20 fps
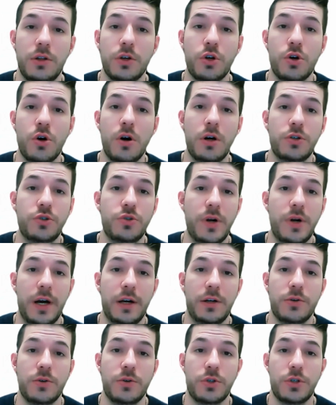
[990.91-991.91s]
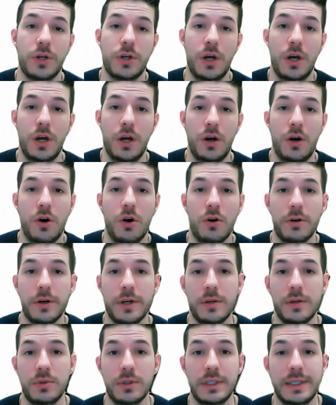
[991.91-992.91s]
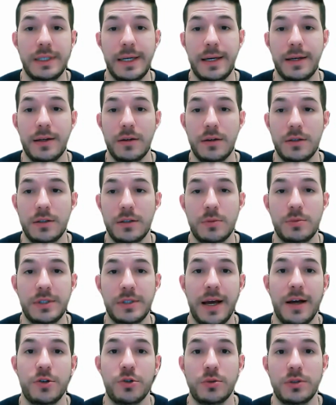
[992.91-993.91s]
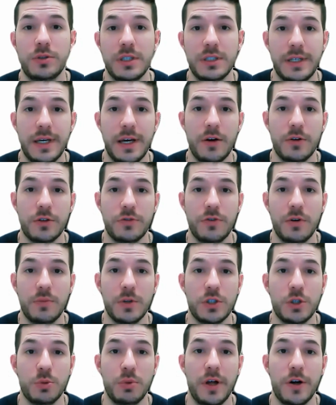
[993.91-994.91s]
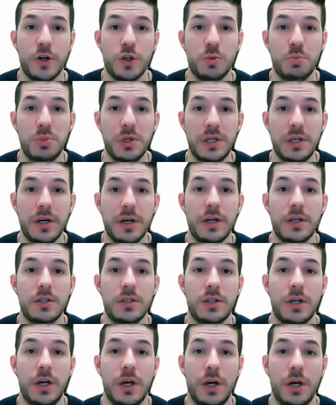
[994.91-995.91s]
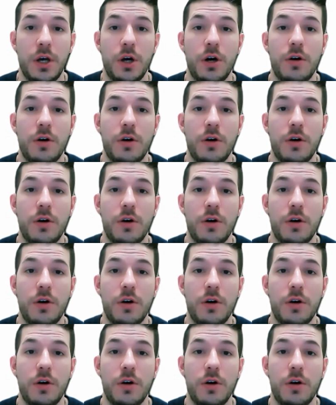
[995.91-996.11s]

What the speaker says: the contractors are able to get substantial discounts from the suppliers because